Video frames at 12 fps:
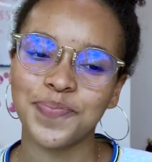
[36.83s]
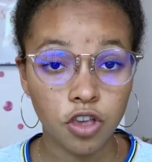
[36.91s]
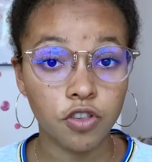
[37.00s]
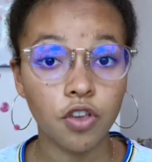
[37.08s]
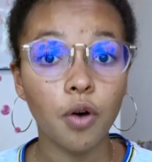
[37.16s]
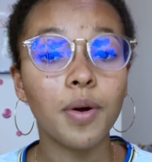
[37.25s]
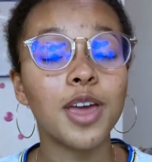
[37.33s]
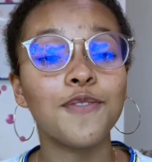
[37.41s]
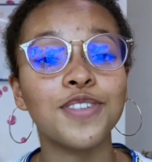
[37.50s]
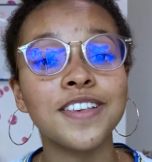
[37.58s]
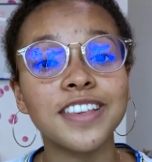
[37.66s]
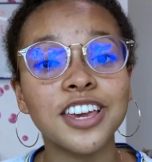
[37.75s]
So if
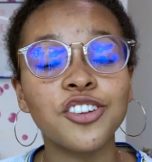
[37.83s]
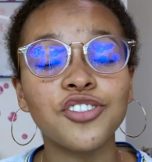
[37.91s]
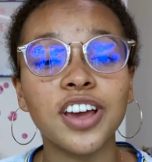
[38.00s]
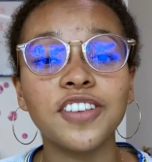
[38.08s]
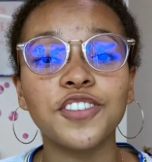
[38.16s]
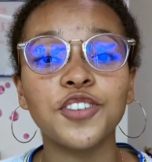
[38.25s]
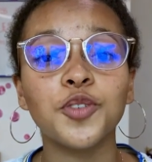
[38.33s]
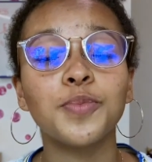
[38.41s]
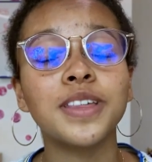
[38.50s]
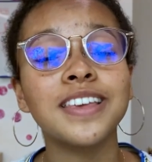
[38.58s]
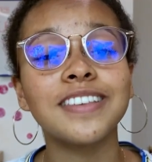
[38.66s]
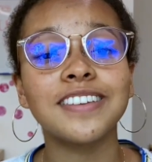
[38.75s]
this interests you,
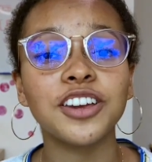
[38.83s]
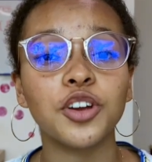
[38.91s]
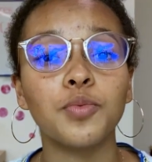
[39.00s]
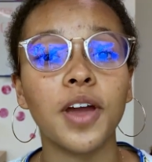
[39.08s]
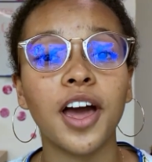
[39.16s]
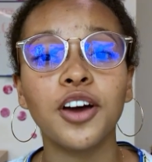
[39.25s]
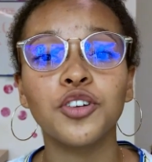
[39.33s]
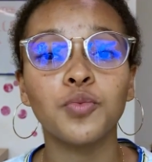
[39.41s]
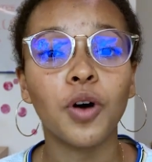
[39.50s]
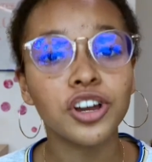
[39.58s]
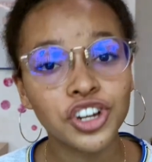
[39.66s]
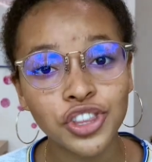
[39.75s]
please stick around,
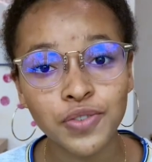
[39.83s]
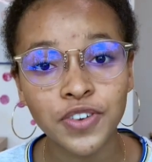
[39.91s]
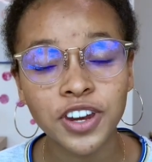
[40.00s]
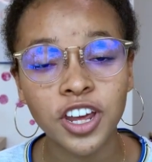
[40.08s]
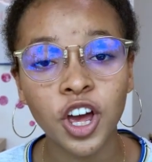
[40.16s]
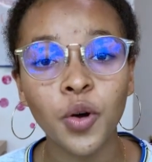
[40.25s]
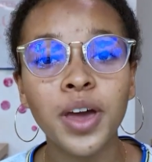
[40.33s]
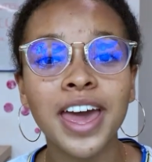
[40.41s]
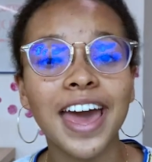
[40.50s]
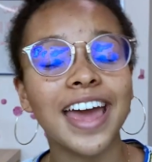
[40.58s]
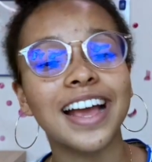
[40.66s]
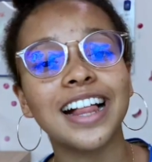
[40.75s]
watch the video,
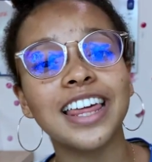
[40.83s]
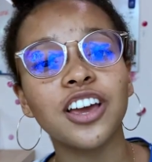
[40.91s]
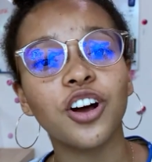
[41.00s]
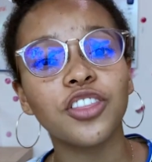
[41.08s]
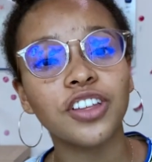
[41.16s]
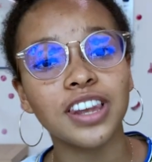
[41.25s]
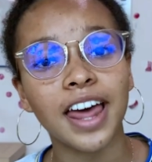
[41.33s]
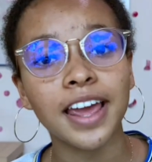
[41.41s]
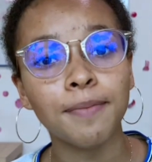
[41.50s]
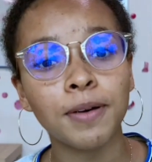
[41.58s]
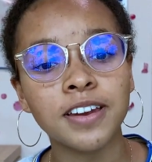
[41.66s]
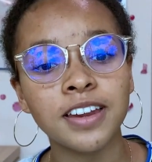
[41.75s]
and click on the like
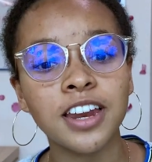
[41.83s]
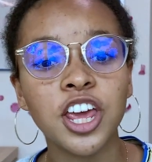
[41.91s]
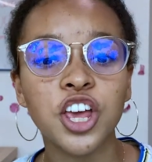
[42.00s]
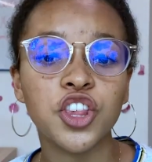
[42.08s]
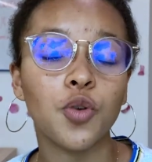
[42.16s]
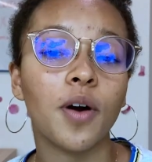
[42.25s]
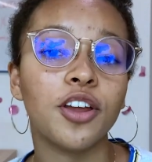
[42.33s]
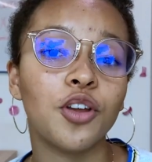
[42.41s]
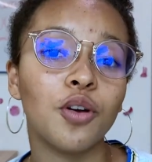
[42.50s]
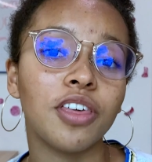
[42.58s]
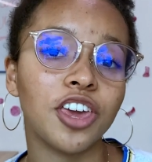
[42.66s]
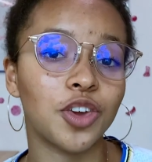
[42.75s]
button so I
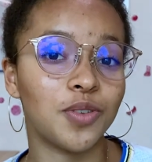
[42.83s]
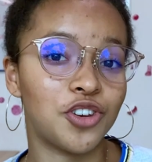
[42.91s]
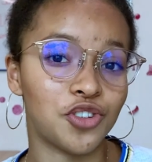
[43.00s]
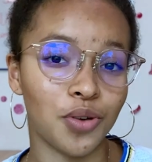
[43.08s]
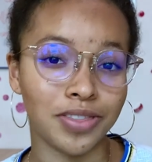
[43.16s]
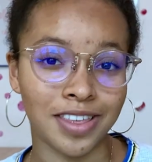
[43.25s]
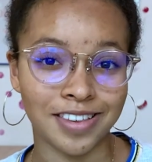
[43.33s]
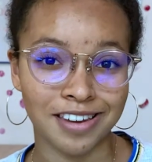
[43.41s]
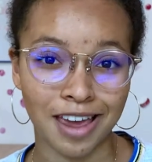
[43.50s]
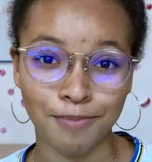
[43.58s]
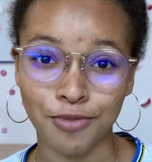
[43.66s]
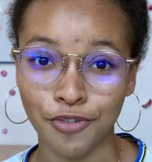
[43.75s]
know that you enjoyed this
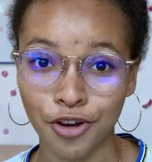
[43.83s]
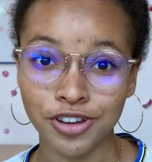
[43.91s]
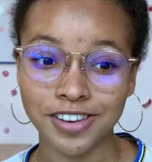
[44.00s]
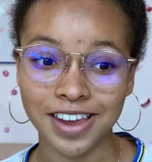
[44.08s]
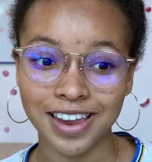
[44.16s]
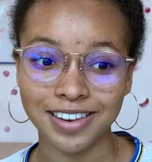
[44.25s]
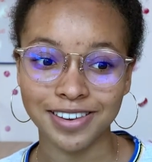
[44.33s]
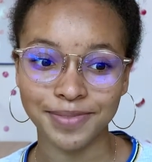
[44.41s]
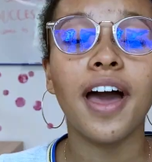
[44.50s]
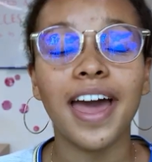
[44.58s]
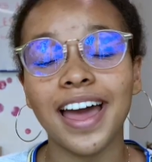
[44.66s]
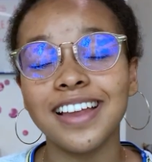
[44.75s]
type of content.
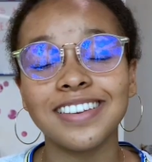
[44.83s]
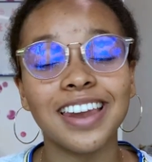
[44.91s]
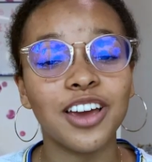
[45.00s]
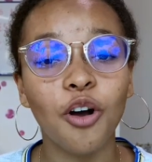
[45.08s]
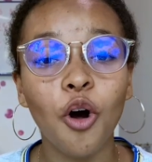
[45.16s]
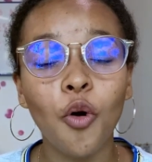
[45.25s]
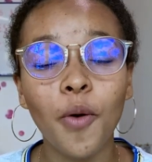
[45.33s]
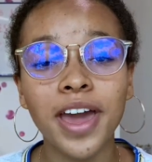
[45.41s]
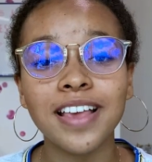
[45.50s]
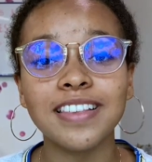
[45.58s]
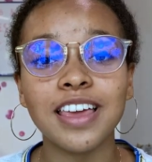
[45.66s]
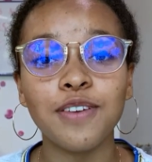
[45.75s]
And like
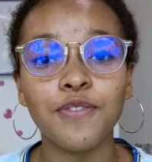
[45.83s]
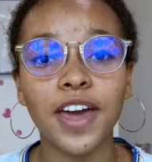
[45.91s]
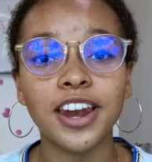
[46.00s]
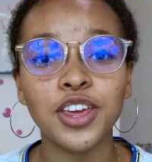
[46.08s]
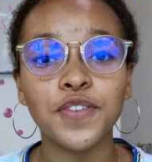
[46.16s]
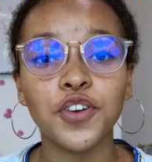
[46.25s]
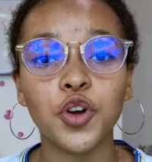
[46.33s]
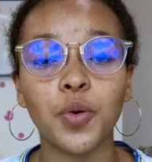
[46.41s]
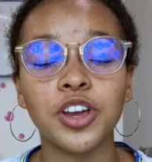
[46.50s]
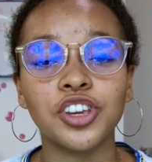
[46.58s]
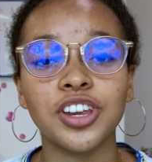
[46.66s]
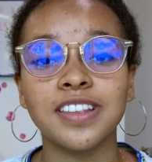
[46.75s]
always, if any of your
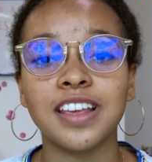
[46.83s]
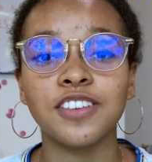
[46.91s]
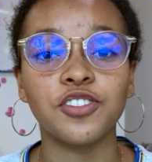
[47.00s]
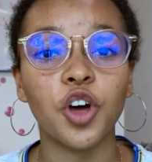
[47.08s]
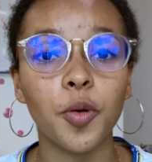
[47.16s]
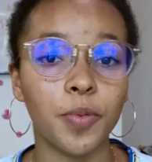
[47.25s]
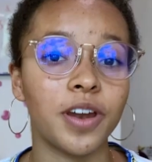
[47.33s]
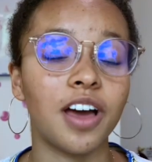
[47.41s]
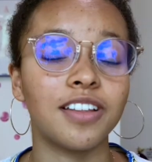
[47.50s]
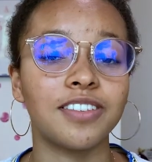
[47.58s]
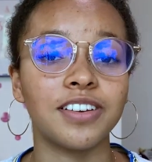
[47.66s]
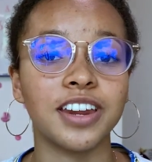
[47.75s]
questions has not been
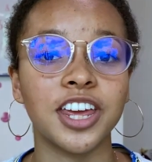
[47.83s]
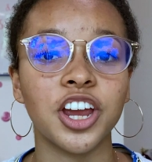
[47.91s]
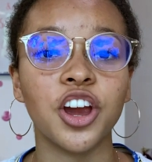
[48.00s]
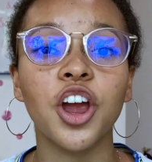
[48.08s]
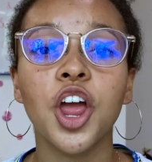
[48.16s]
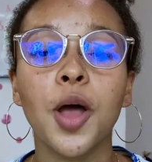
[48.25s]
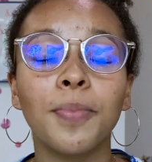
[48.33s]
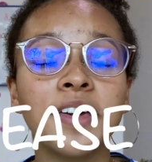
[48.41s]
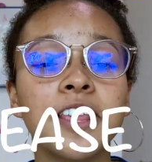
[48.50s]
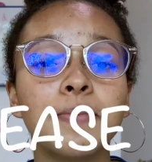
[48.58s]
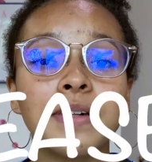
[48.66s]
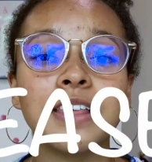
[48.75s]
answered here,
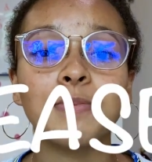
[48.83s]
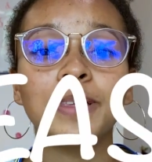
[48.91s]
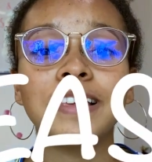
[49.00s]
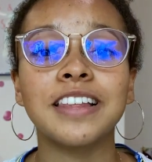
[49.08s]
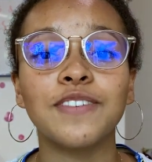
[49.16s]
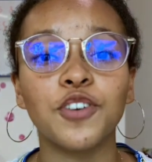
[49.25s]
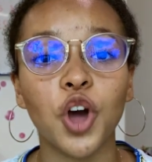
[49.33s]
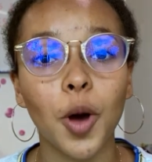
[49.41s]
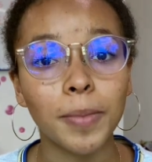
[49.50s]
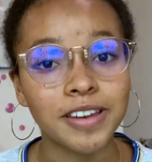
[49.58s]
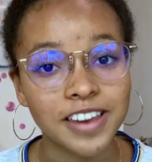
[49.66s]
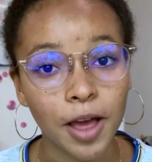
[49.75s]
please leave a
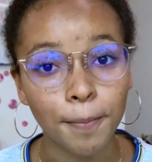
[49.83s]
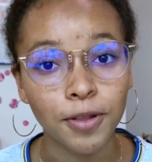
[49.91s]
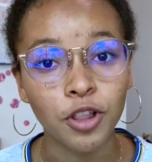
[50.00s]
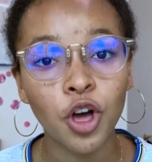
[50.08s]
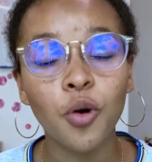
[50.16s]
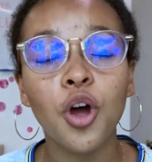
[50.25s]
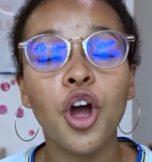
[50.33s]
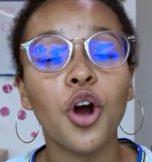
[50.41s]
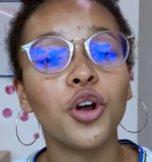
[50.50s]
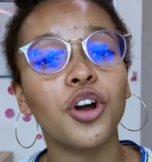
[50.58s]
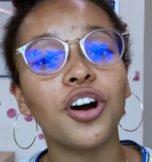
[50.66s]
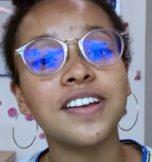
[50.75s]
comment down below
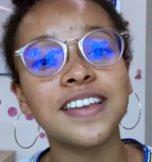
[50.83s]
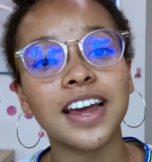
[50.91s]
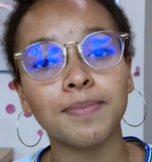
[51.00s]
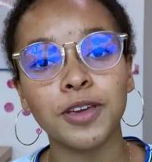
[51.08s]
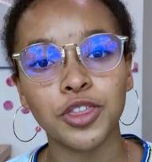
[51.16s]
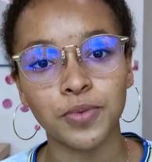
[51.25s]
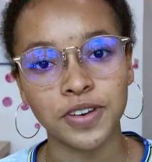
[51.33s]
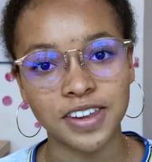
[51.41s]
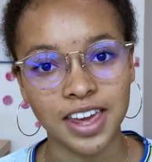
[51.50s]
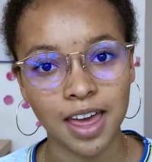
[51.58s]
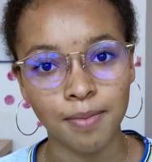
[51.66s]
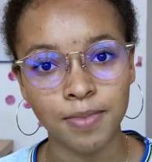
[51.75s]
or contact me through
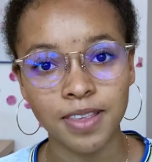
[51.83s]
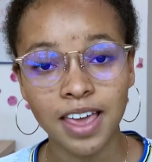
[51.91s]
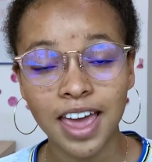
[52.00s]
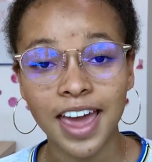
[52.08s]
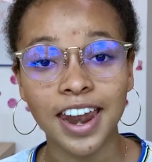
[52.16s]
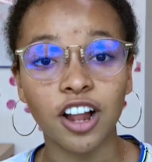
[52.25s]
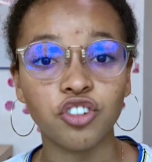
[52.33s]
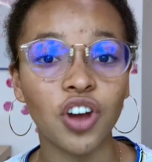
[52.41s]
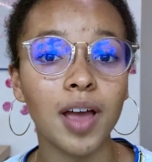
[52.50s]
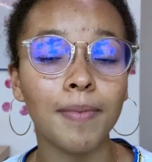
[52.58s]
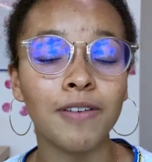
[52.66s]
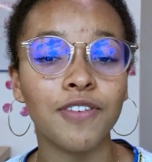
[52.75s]
DMs and I'll
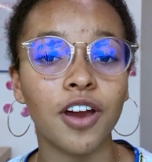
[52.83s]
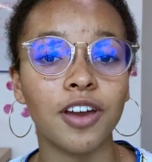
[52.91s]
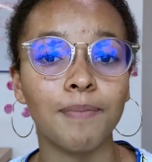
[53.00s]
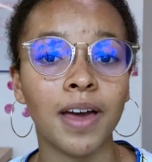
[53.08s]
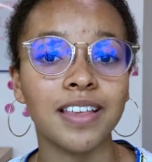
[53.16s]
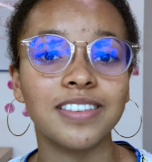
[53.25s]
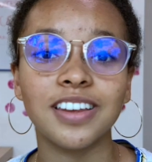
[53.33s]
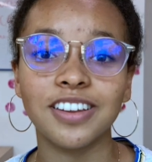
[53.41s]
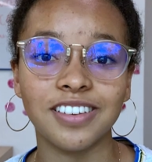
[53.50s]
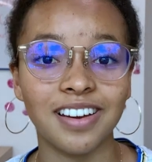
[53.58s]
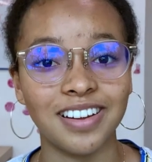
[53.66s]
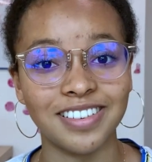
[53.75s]
try my very best
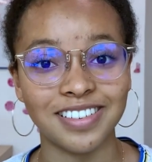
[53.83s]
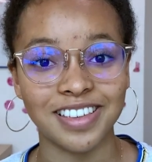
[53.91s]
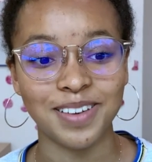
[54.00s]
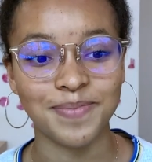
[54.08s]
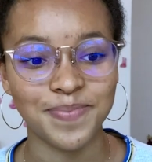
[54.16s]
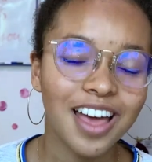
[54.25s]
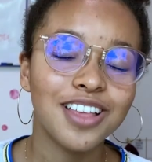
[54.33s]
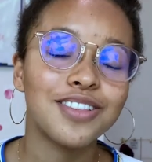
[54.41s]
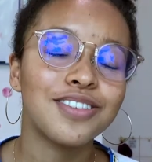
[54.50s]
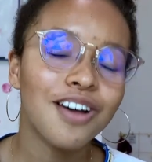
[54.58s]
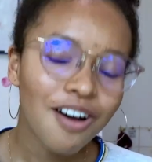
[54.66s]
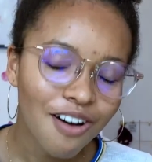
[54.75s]
to answer them.
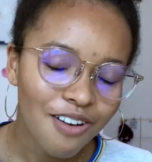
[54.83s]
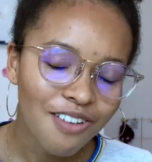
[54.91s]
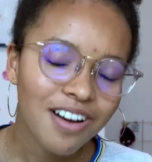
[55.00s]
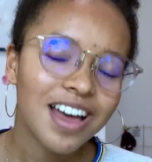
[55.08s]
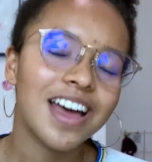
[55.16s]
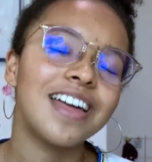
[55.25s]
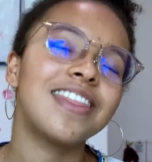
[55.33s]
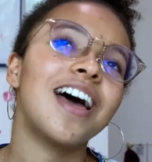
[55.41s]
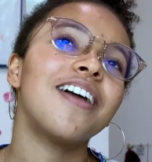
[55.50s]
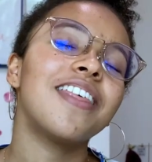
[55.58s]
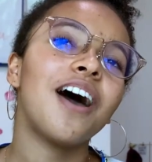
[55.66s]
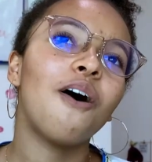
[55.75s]
So
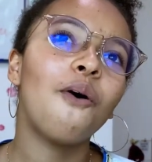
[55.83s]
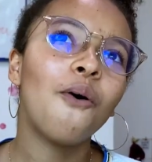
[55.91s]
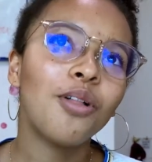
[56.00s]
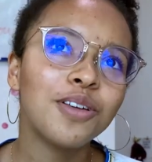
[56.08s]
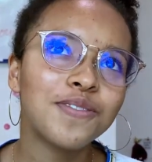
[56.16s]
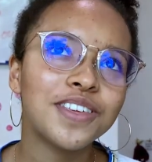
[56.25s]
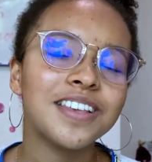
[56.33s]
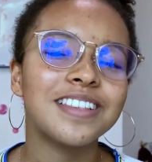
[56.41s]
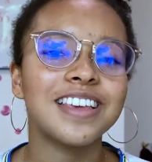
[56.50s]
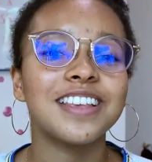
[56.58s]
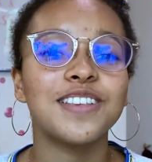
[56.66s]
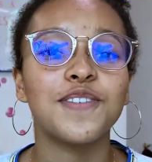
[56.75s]
now that all of this
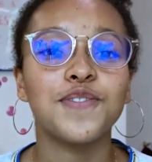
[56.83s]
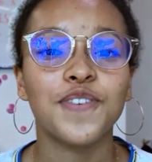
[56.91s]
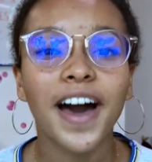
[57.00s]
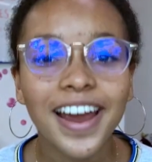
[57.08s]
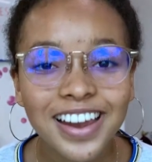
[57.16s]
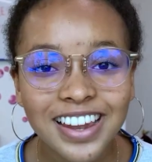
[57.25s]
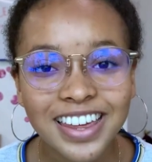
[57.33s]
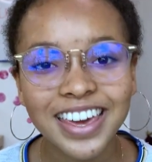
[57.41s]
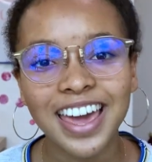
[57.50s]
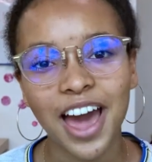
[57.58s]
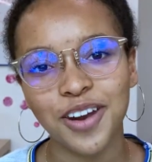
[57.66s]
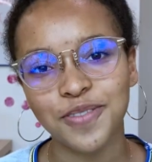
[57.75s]
is
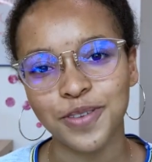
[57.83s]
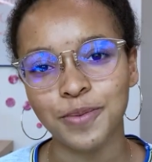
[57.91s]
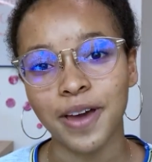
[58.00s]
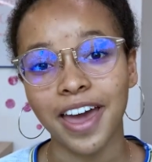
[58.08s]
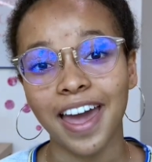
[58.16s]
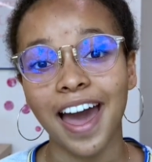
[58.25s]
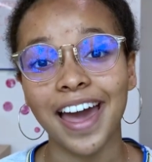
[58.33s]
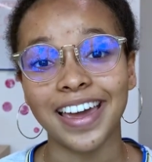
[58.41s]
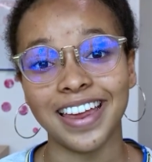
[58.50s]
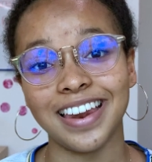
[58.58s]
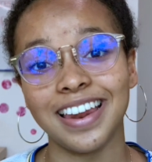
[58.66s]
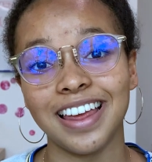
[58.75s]
finally out of the way, I
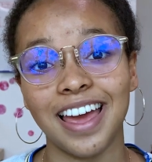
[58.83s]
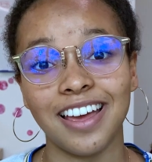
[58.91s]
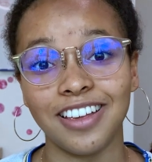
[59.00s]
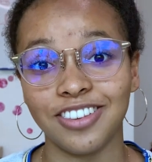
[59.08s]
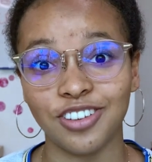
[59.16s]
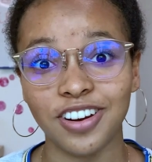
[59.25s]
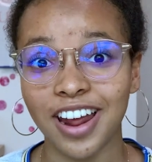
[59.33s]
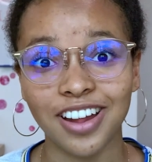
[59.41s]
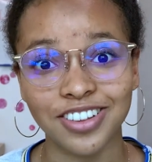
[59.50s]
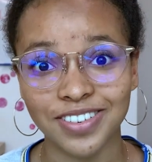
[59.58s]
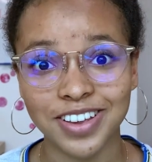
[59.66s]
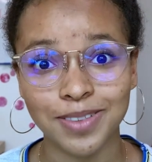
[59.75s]
can start
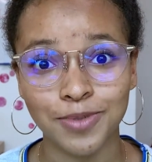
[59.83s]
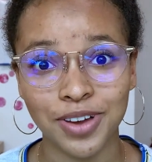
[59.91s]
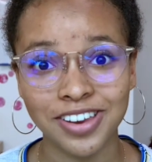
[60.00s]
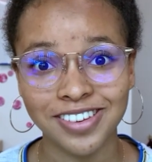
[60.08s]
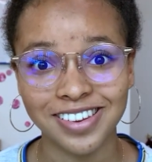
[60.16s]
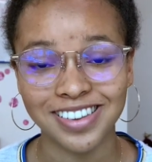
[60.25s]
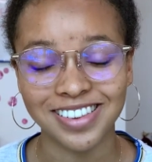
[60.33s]
answering some questions.